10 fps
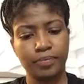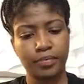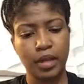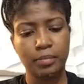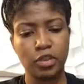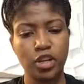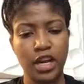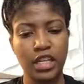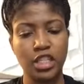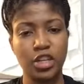I'm trying
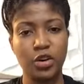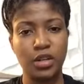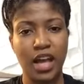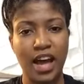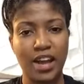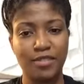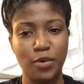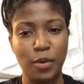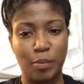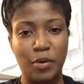to go live on
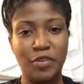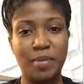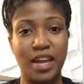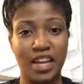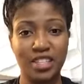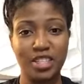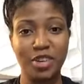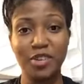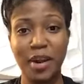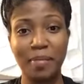both my
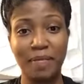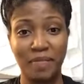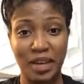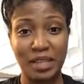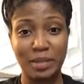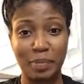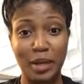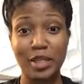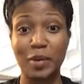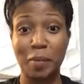Instagram and Facebook,
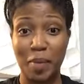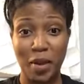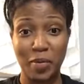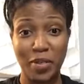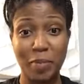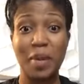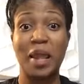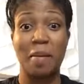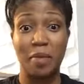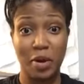so bear with me and I'm
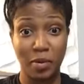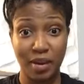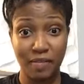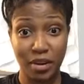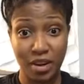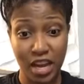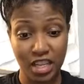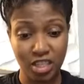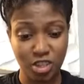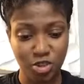going to wait for you guys to
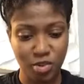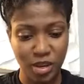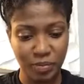join.